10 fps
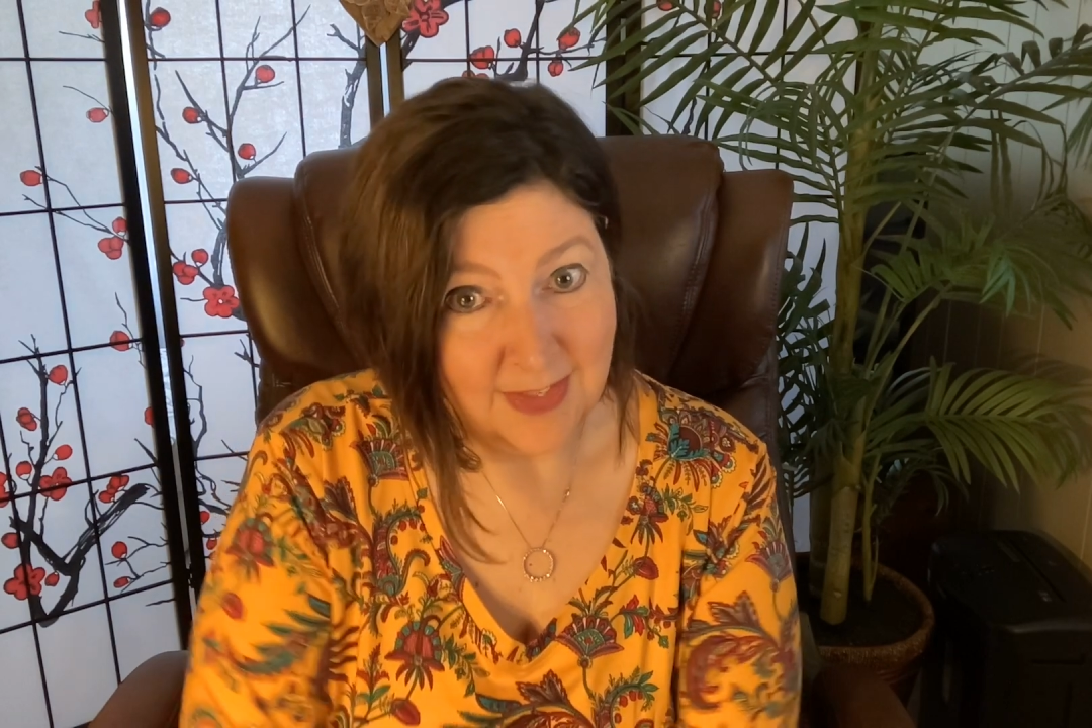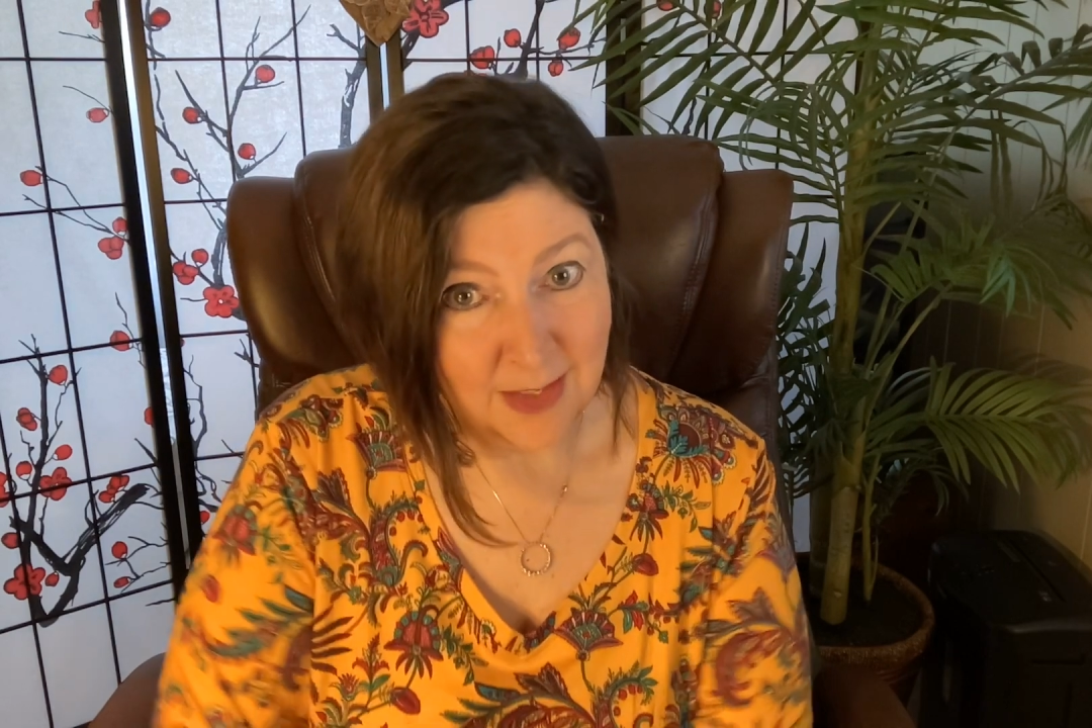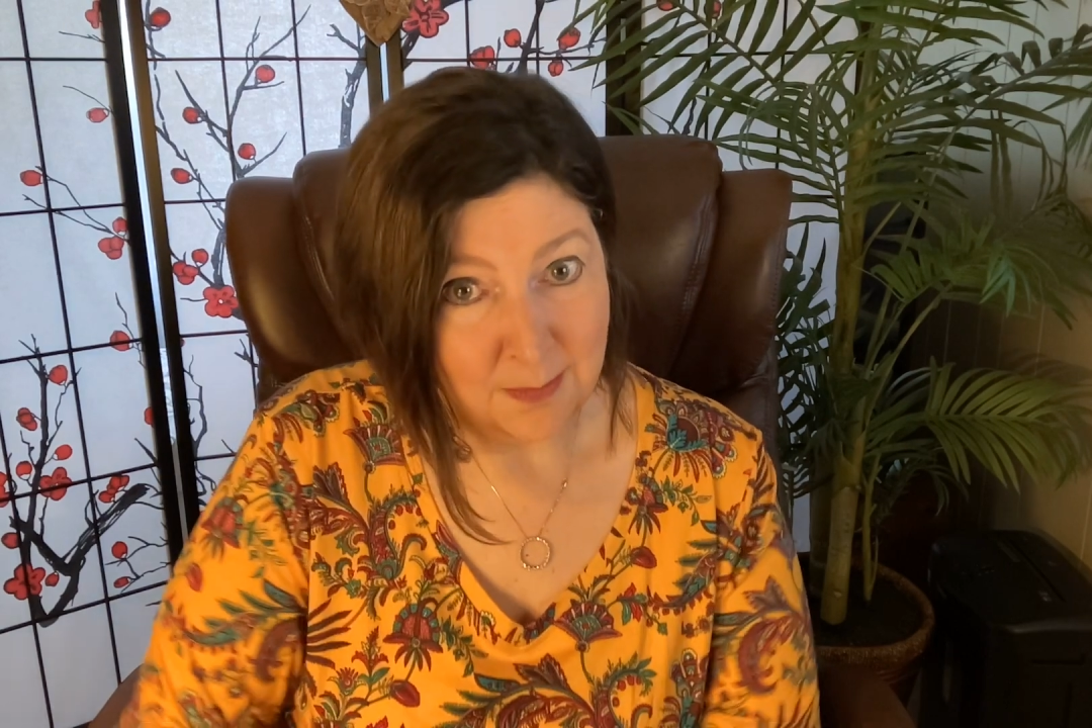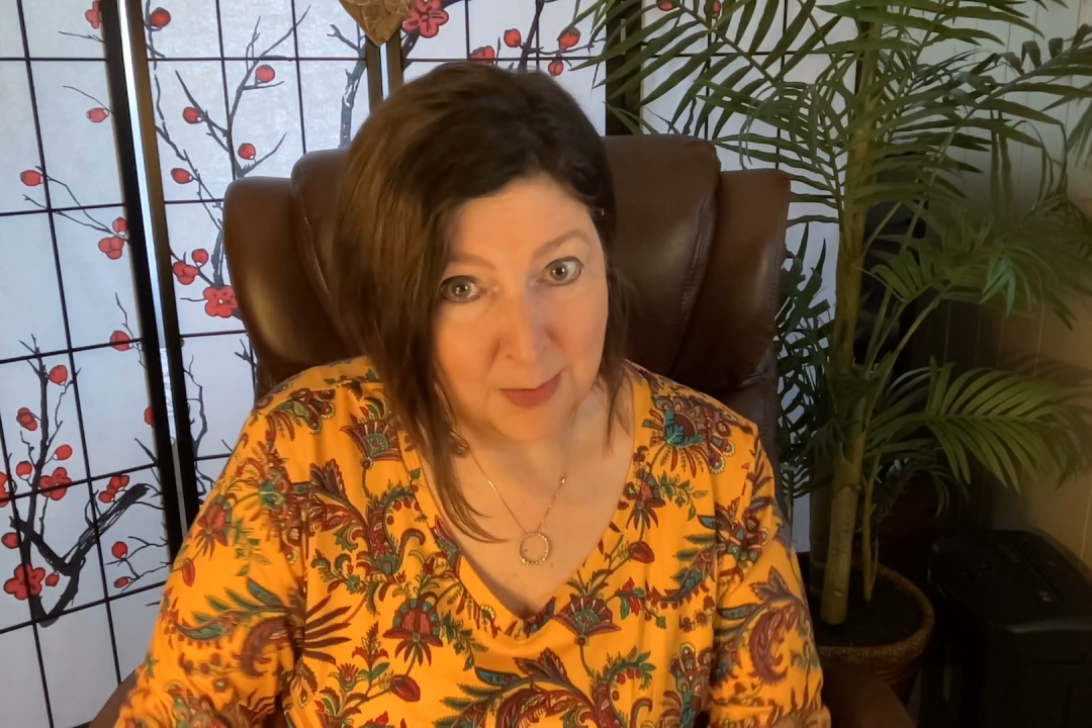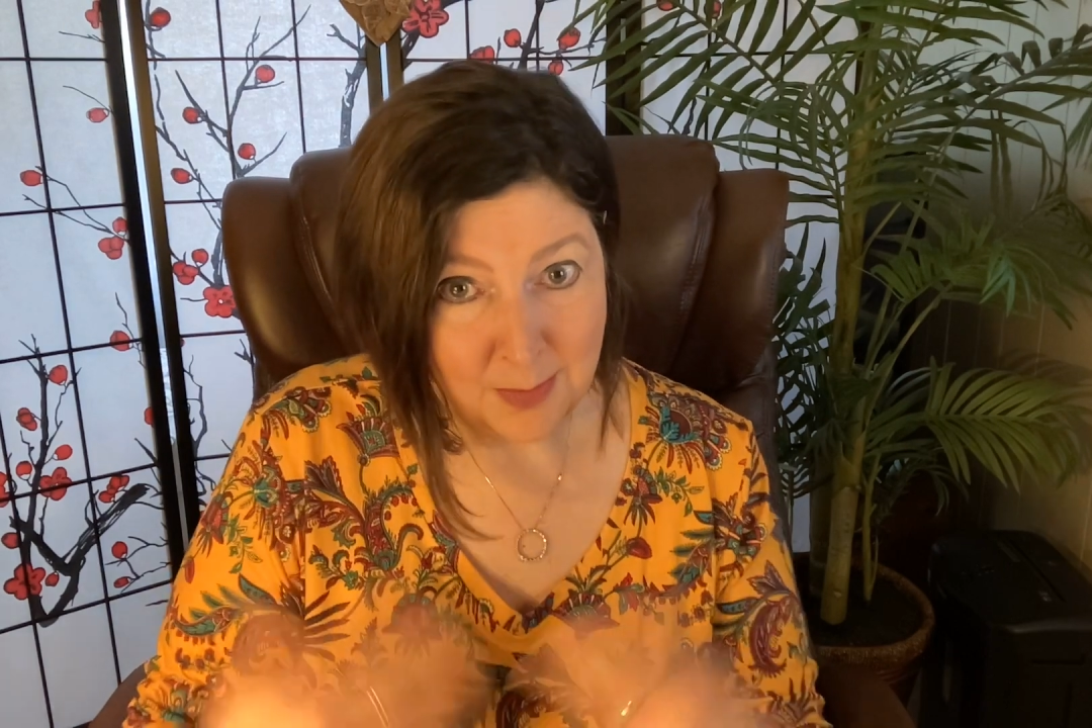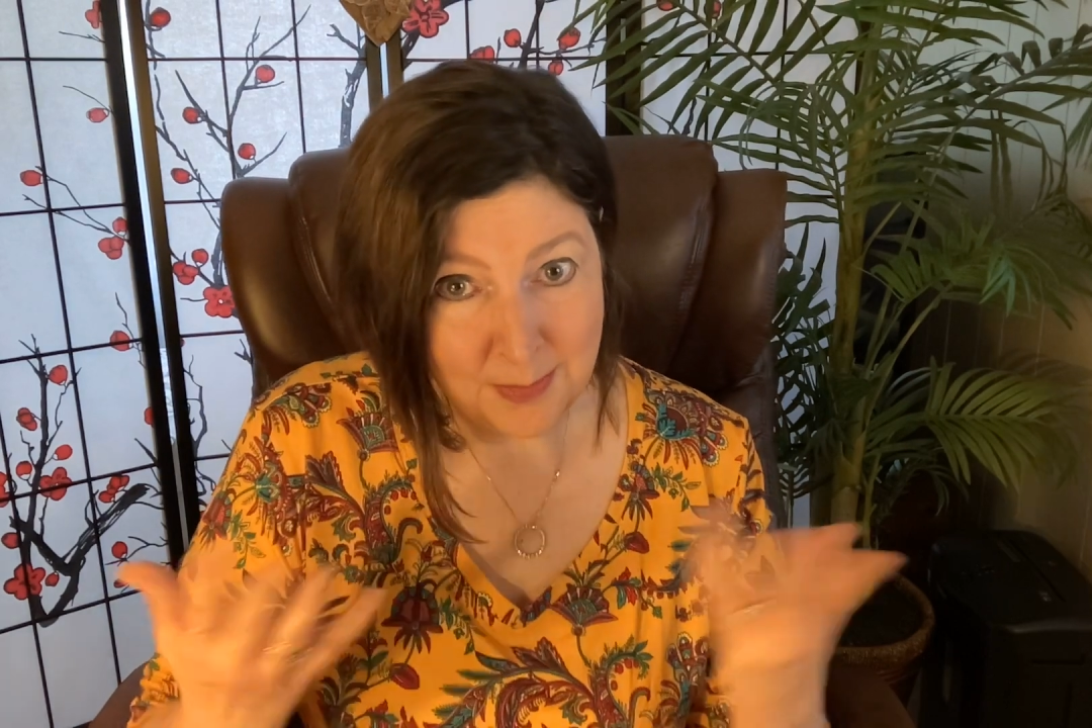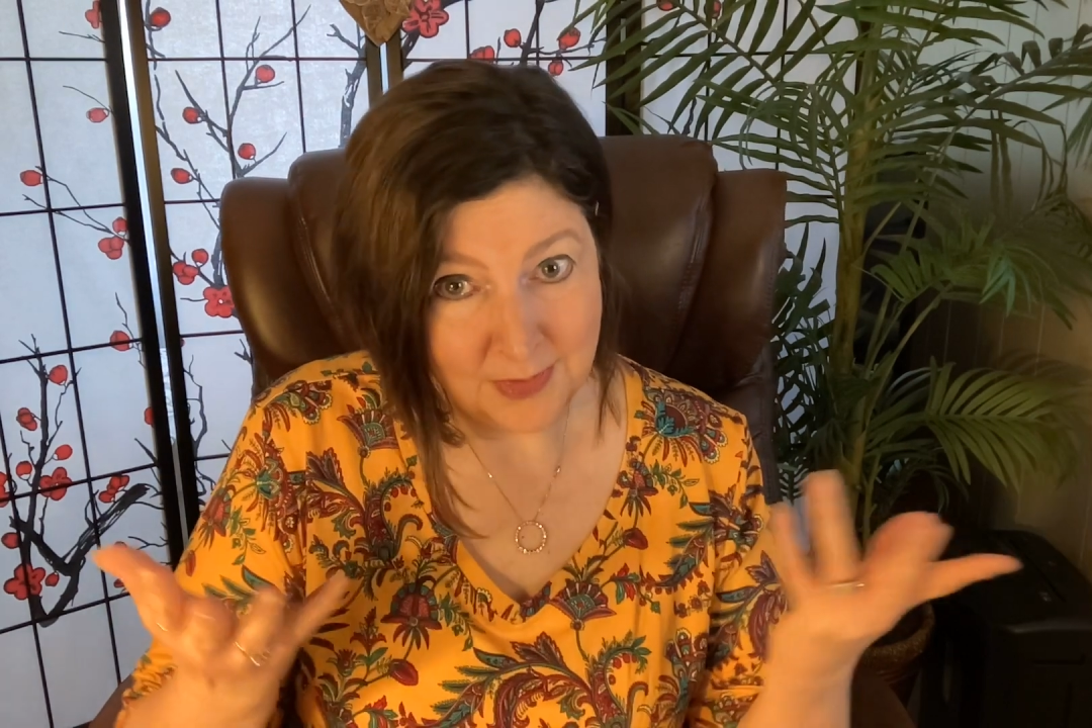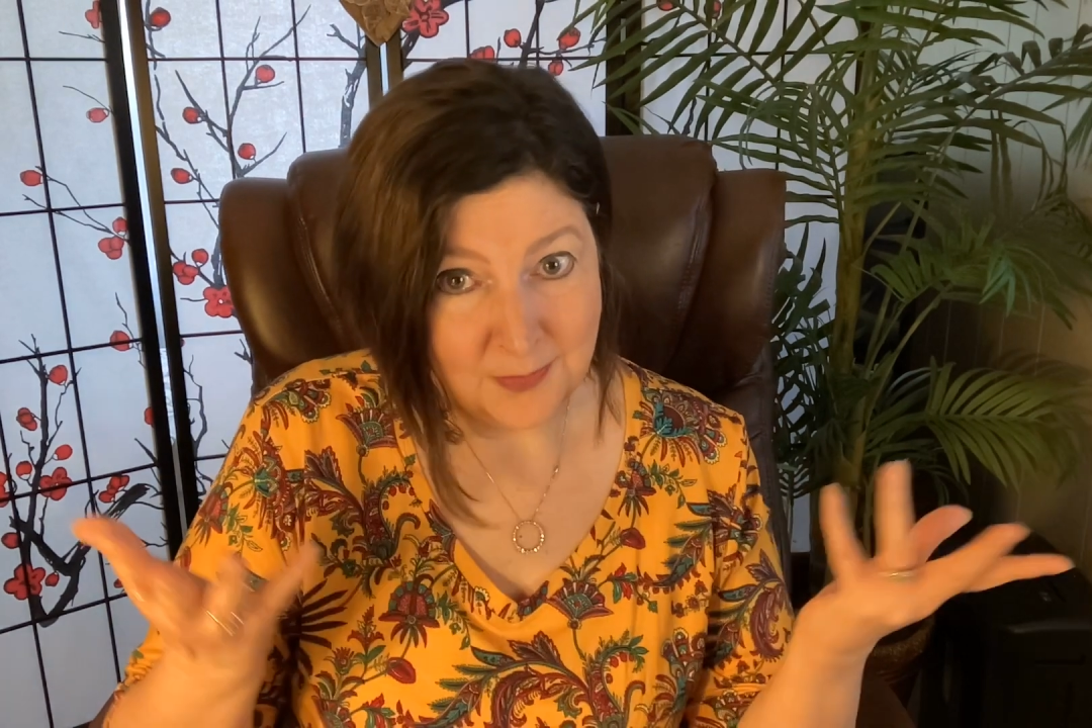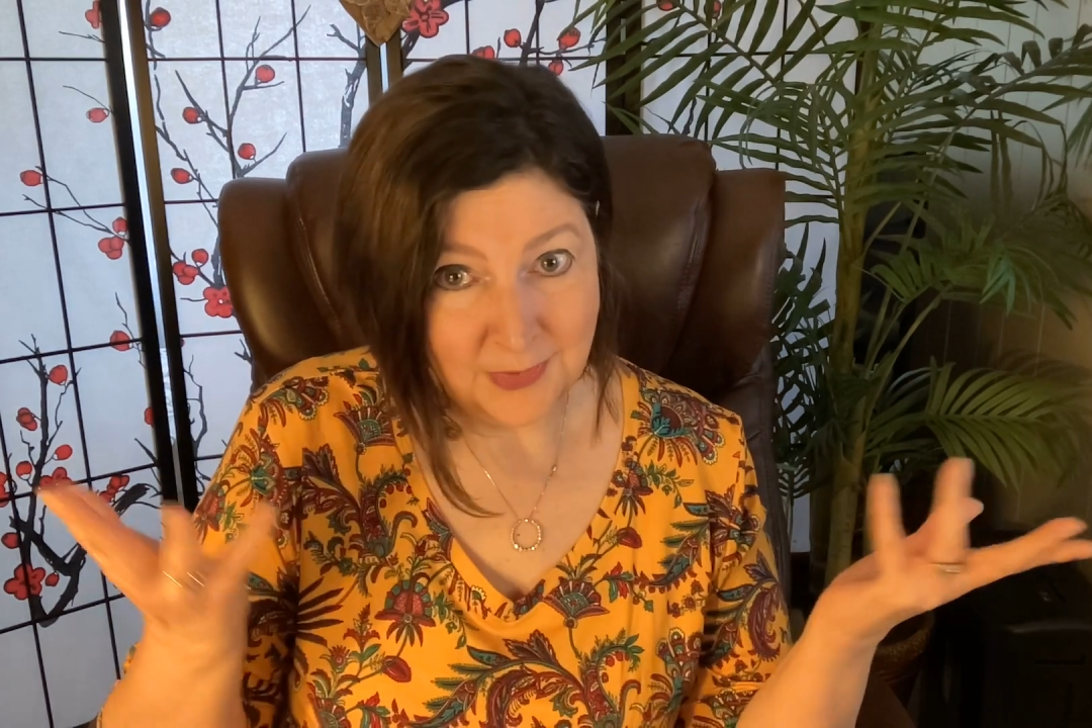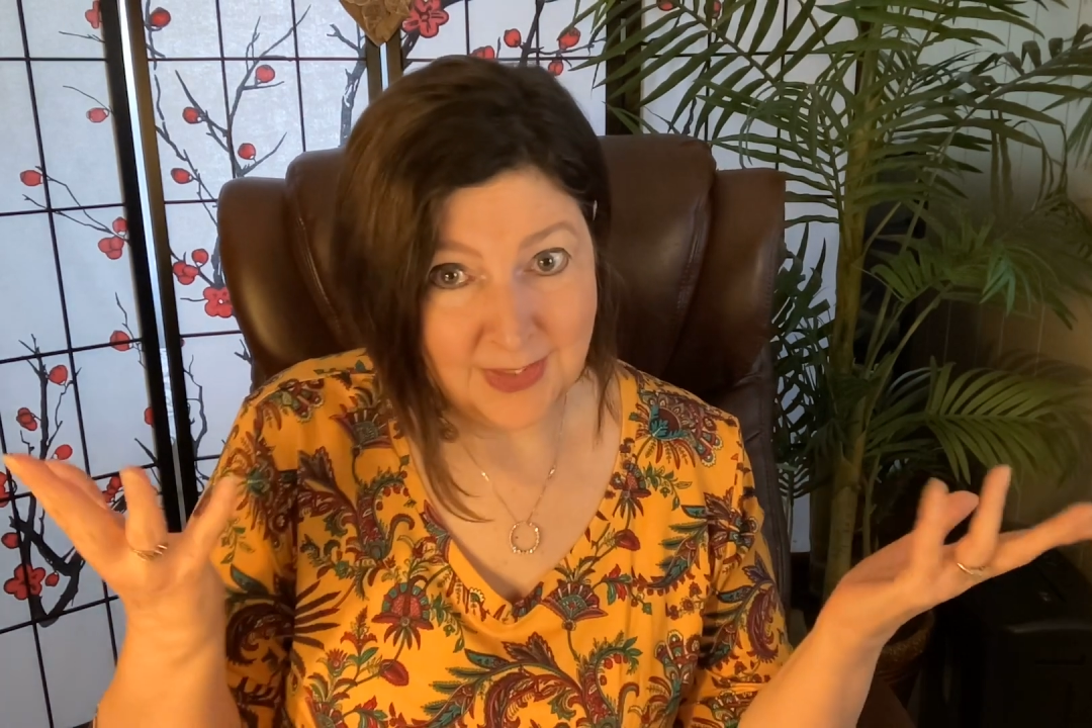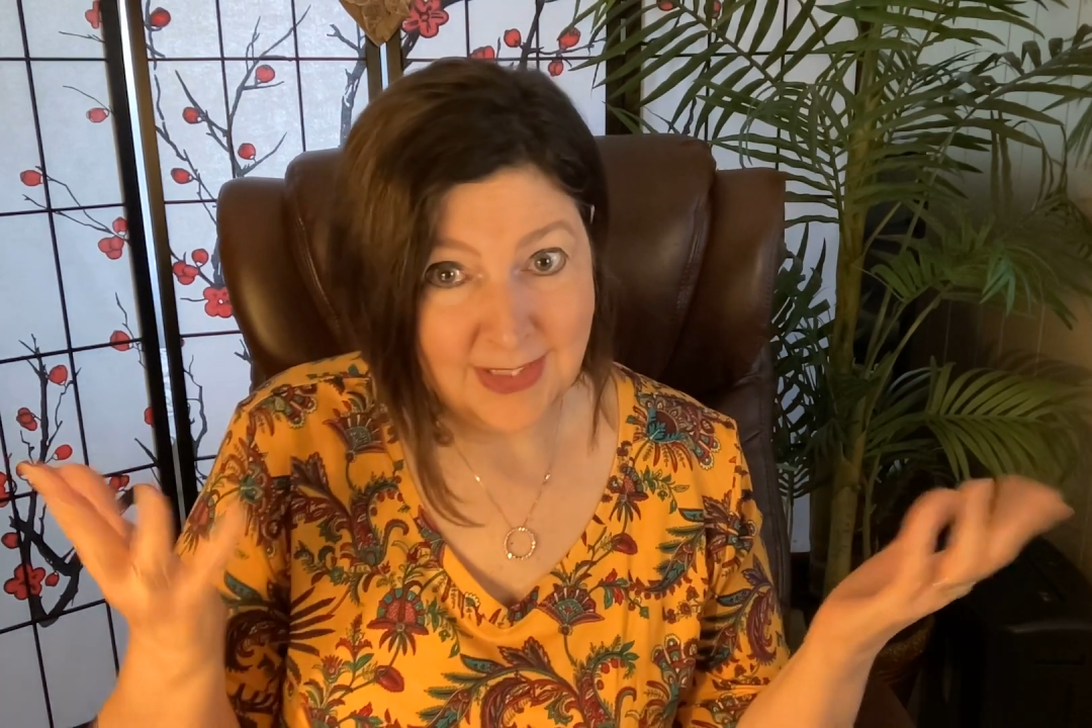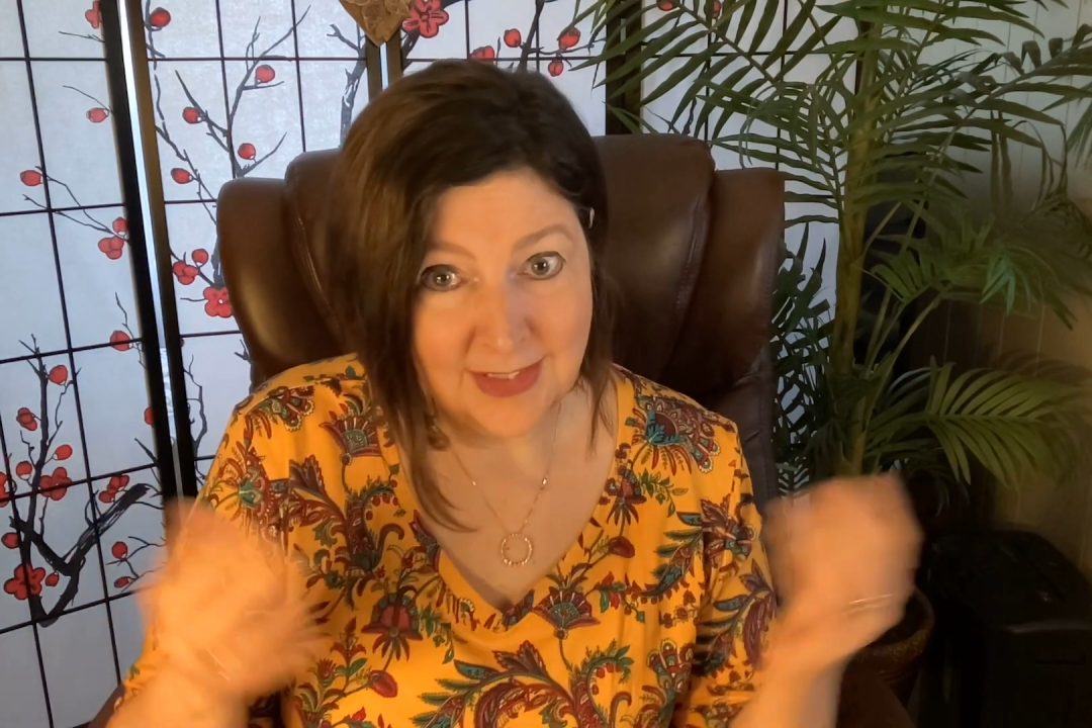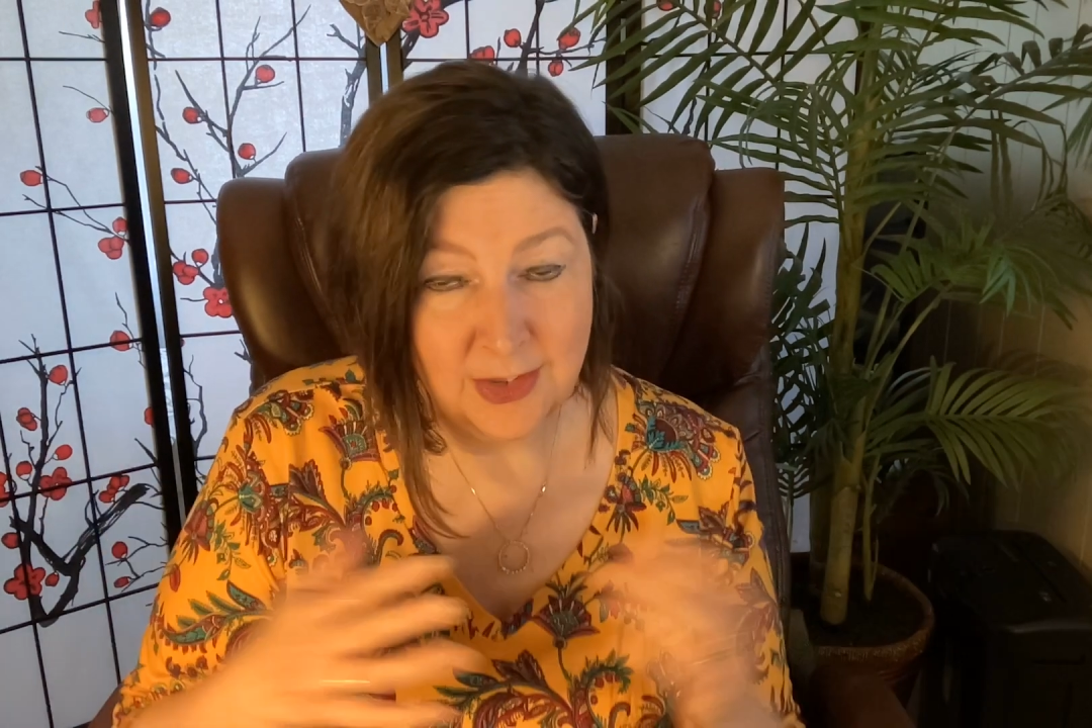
there purposefully